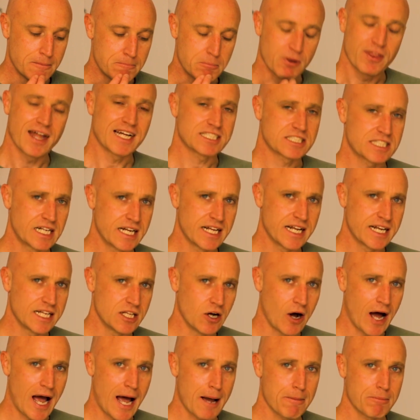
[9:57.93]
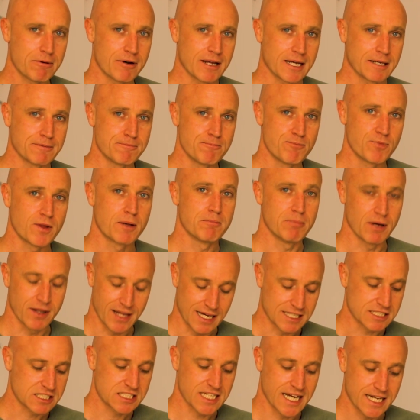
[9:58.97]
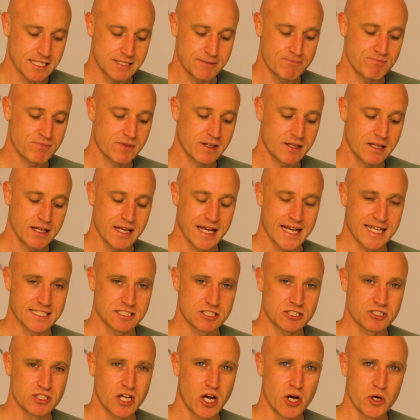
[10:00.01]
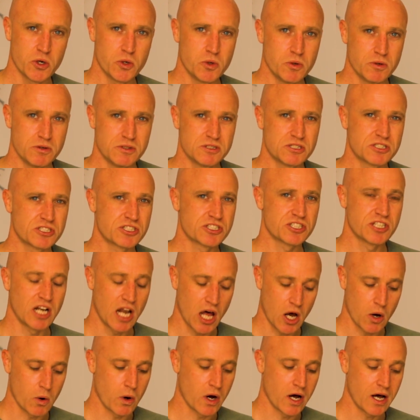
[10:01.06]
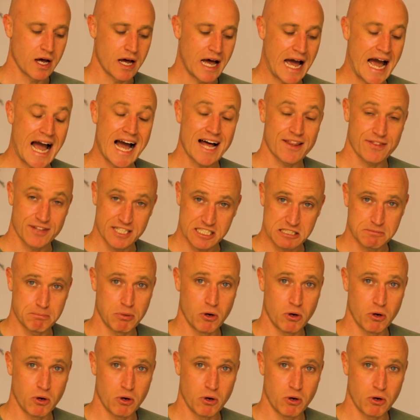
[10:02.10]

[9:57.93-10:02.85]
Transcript: But that's clearly not happening. But that said, it's no slower at this